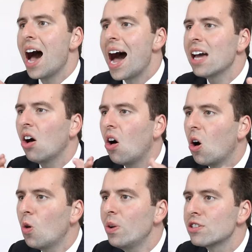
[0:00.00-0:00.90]
I
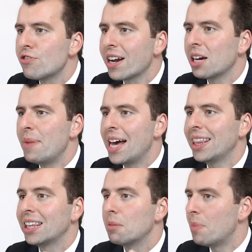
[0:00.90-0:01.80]
always
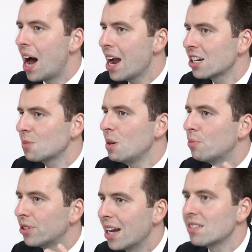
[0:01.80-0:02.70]
recommend that the buyers be
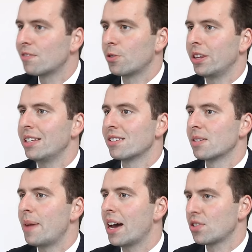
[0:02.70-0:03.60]
present for these
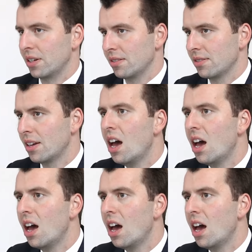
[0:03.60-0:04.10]
inspections.